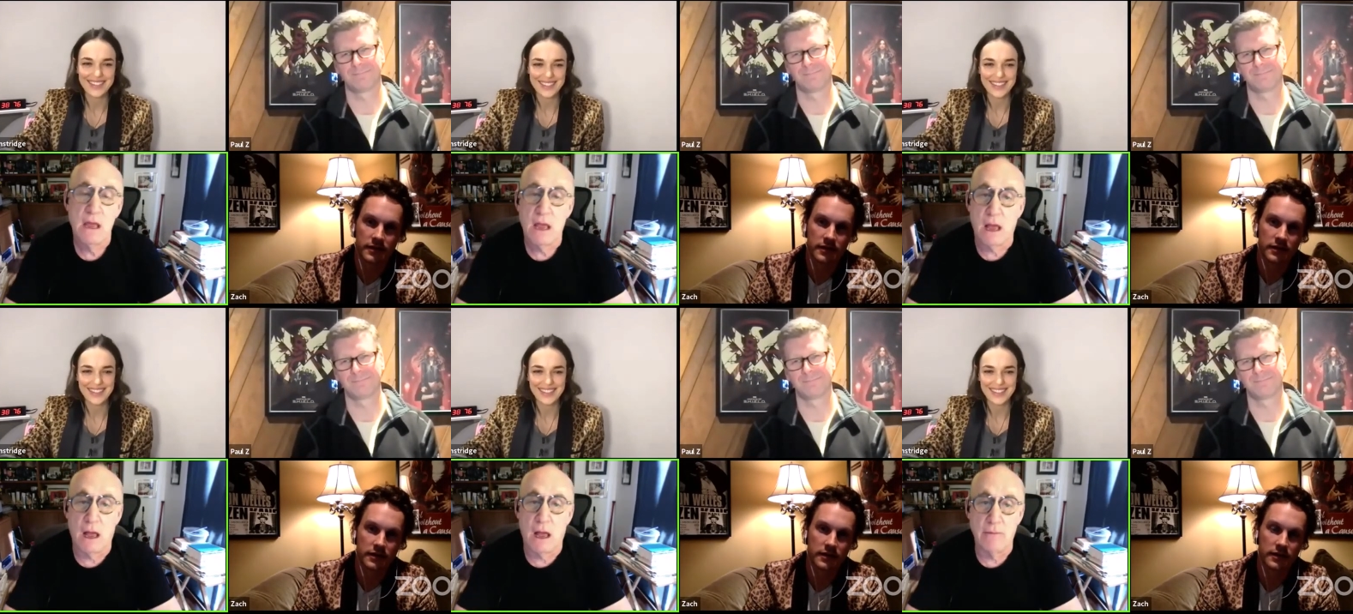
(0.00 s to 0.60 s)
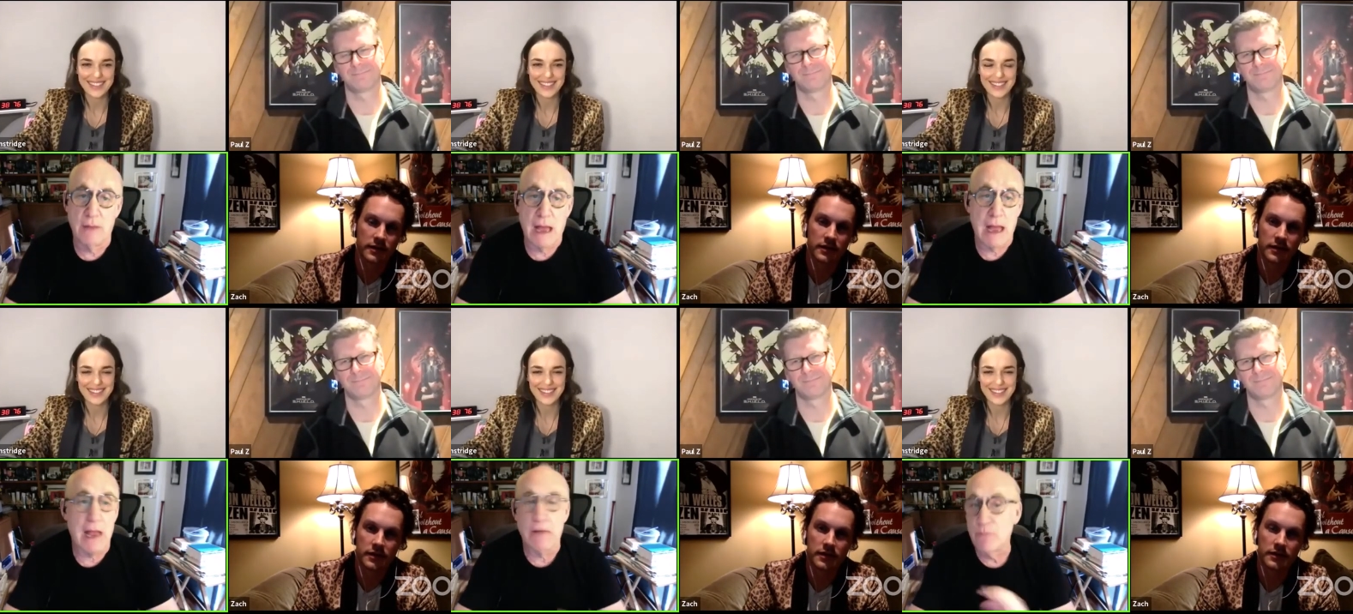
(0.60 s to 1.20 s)
Speaker 1: Um, I,
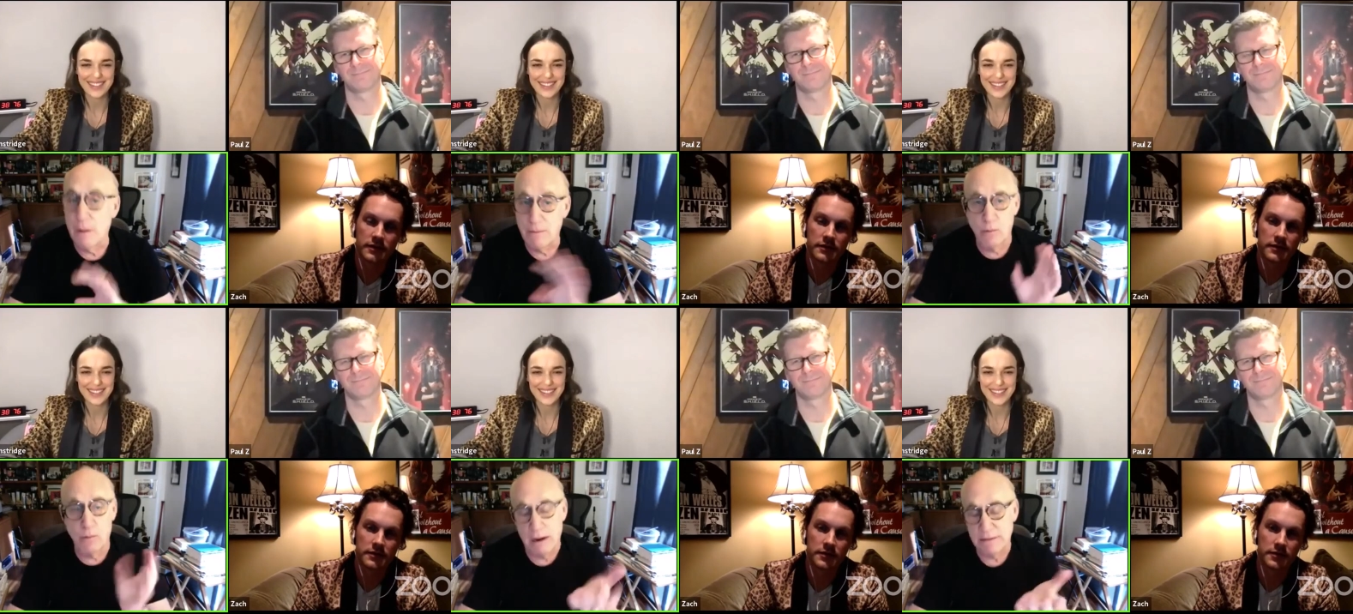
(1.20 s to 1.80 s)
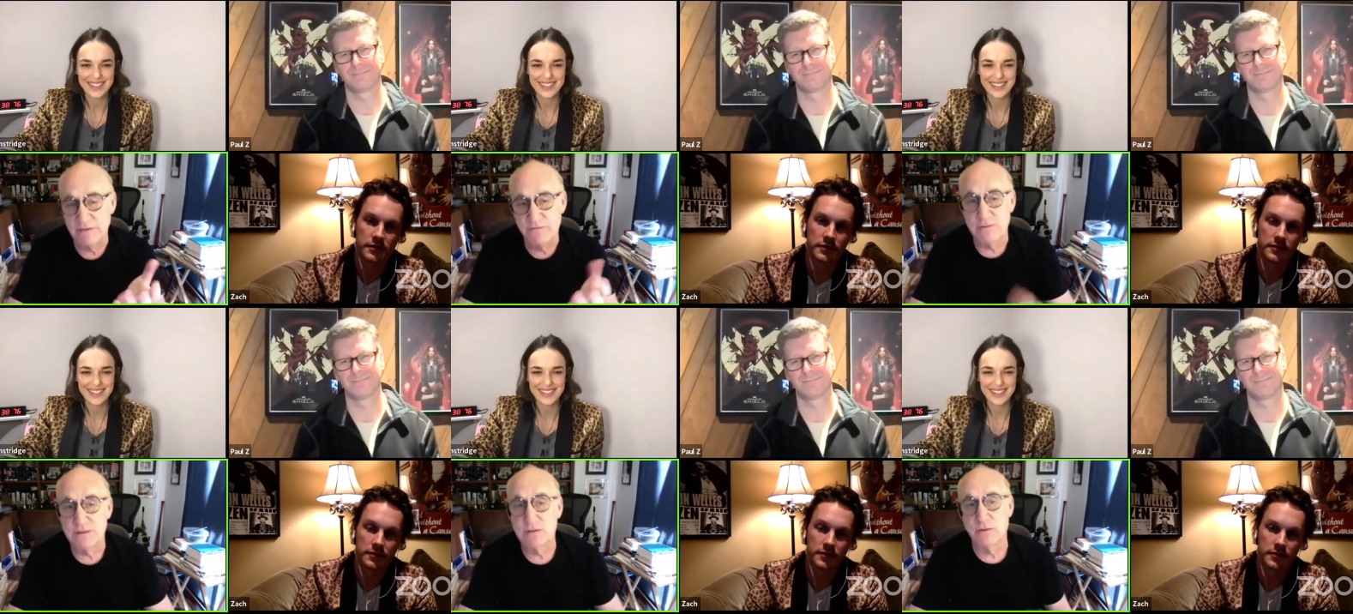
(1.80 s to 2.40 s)
I, remember when I was in
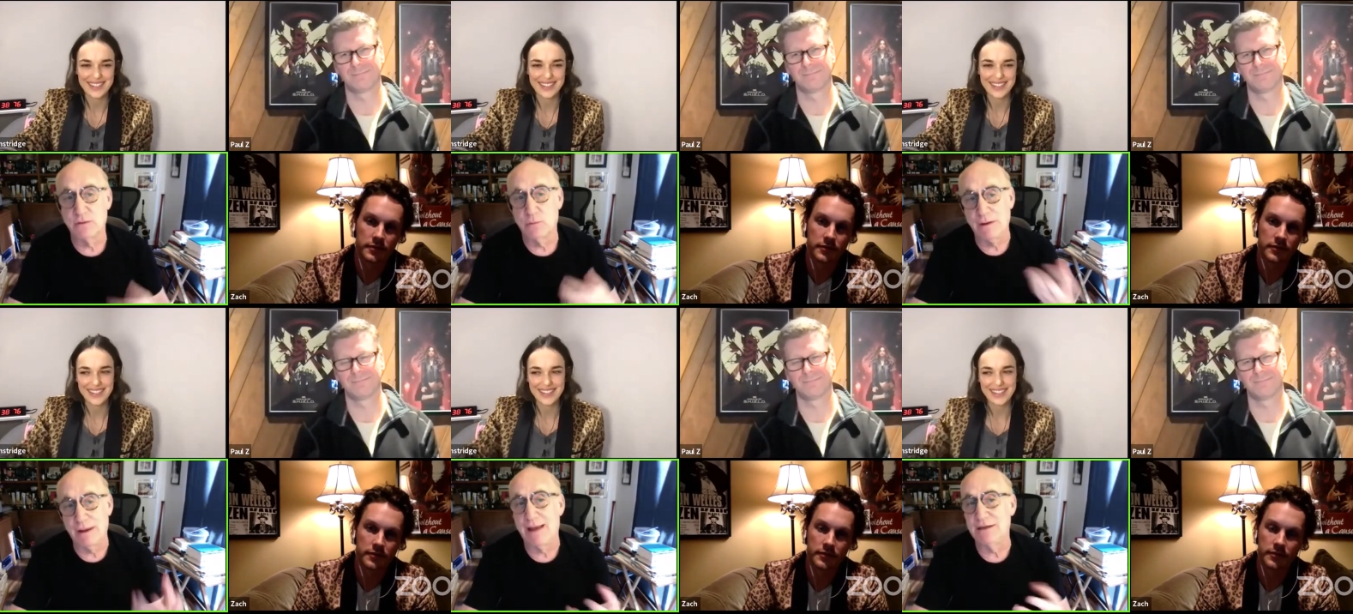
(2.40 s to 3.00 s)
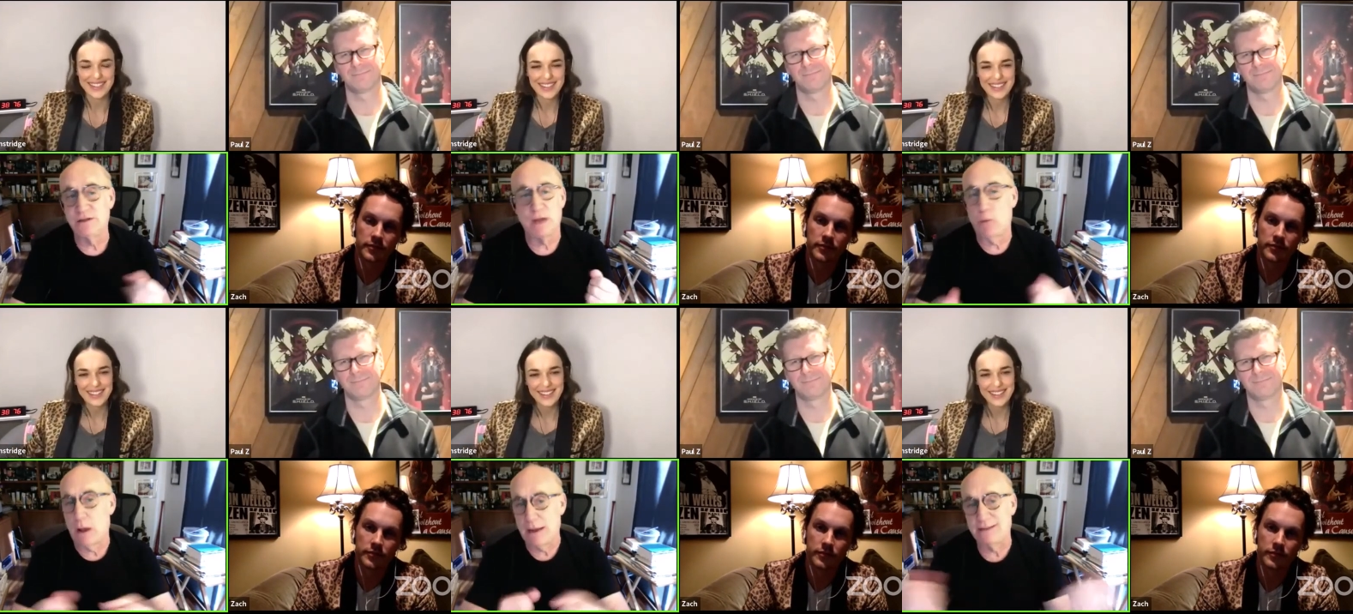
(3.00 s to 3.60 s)
film school that one day I just
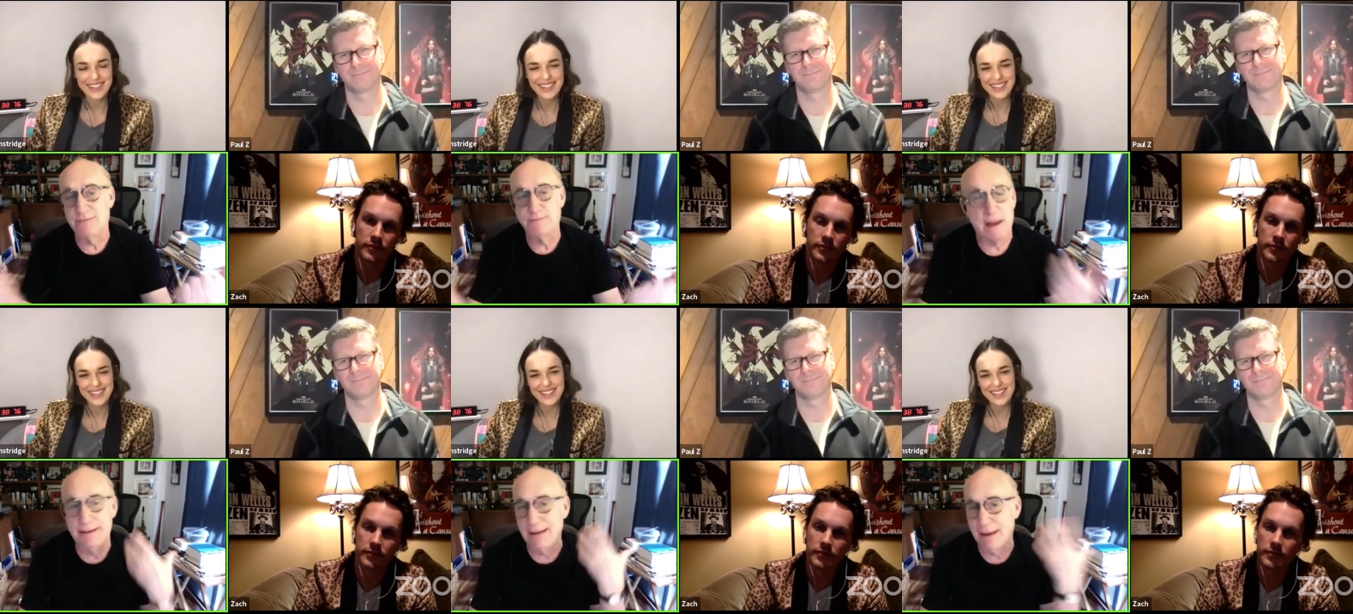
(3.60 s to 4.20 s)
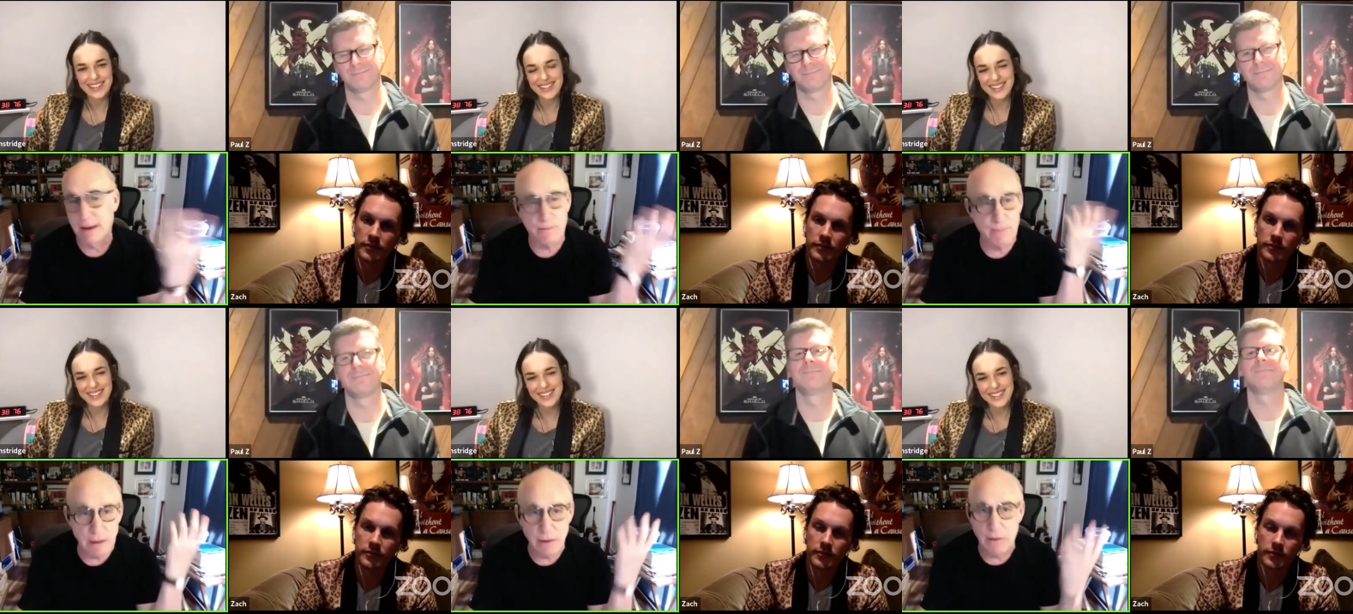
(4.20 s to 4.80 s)
I, I did a
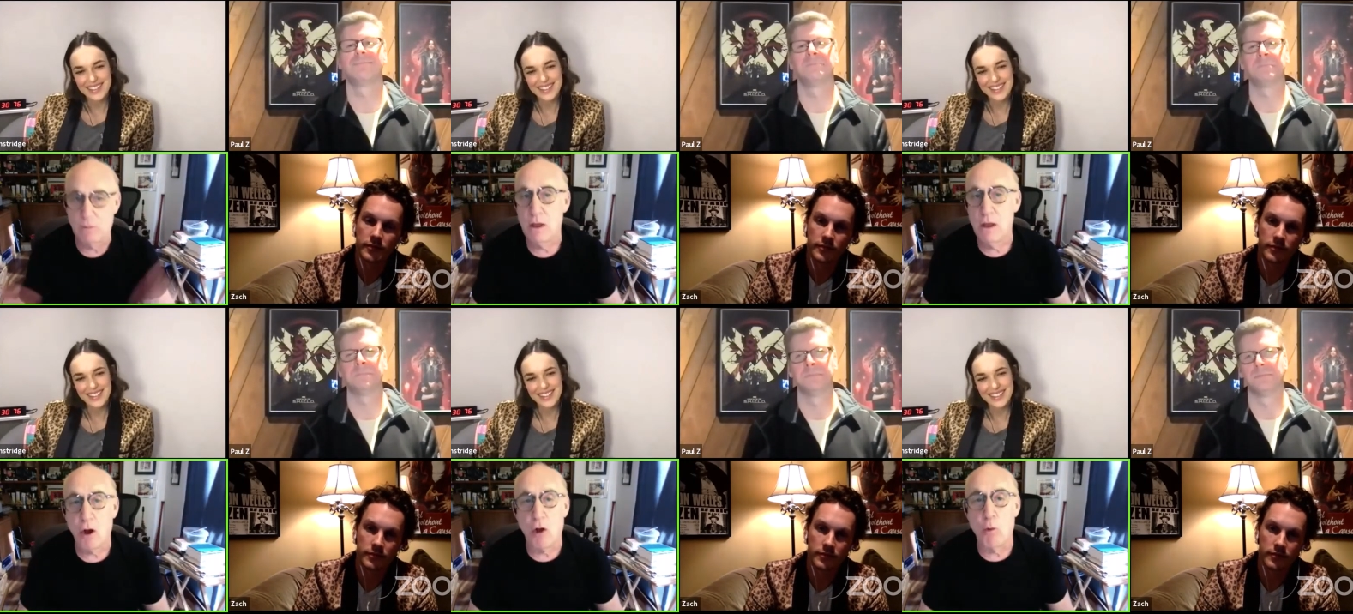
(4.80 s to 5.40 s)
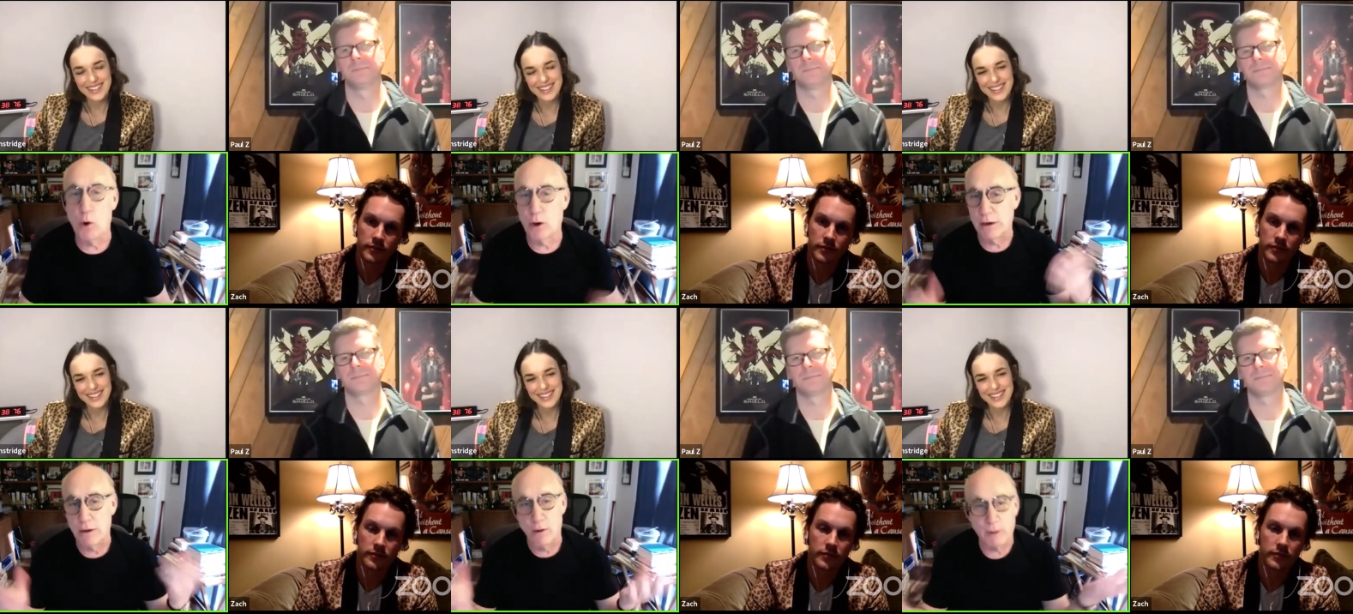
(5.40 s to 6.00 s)
you know all work
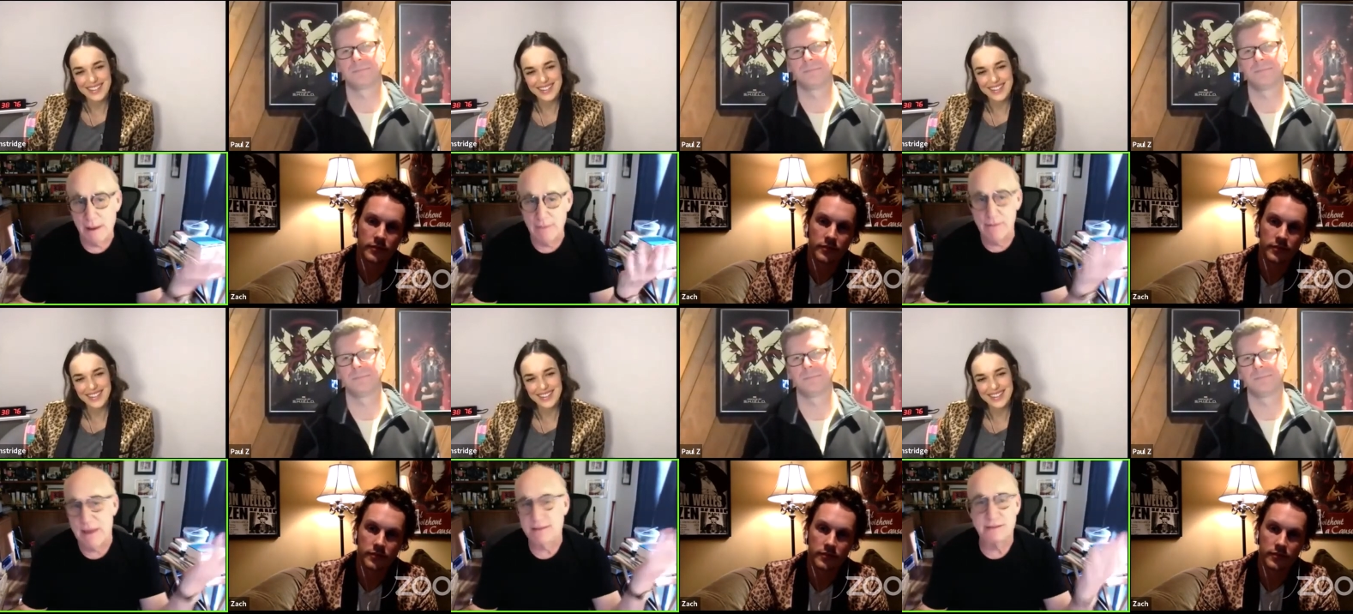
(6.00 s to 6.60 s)
and no play makes